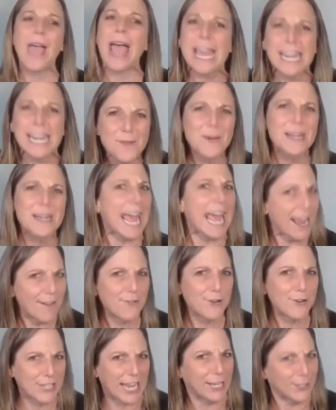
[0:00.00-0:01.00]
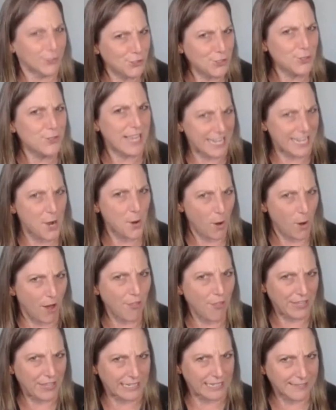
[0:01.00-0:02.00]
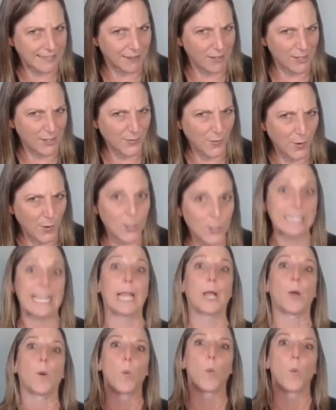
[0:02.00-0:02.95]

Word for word: if anyone ever tells you they know all things Salesforce,